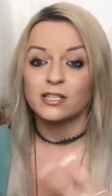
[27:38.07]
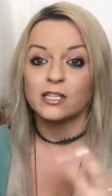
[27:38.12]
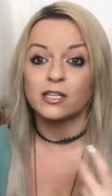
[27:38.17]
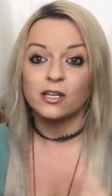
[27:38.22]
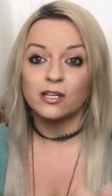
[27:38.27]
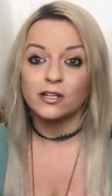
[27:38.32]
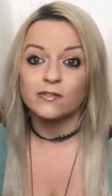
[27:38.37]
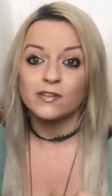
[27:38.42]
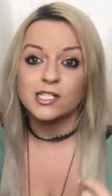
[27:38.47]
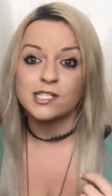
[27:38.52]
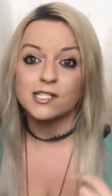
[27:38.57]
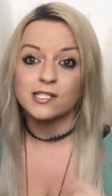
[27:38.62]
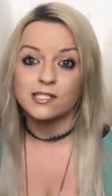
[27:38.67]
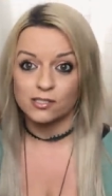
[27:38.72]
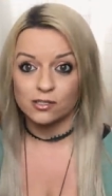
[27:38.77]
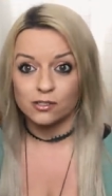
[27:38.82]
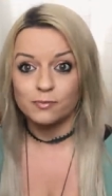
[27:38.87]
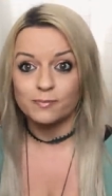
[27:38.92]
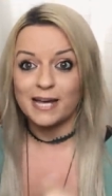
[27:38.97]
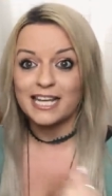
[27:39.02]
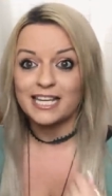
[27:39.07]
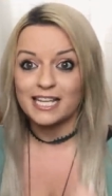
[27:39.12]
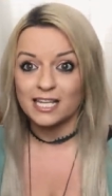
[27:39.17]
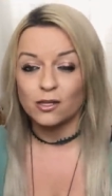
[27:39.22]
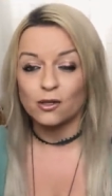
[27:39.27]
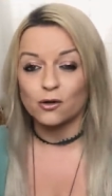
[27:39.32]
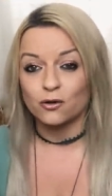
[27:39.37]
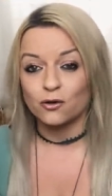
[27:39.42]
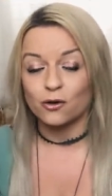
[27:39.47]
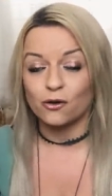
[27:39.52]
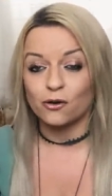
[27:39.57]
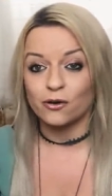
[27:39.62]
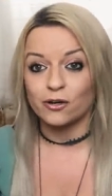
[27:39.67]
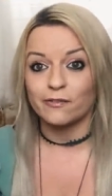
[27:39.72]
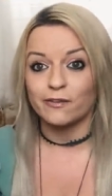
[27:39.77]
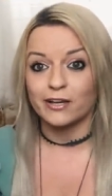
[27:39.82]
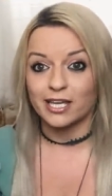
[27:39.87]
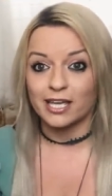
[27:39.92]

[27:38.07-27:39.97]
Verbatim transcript: the universe is still back in your corner,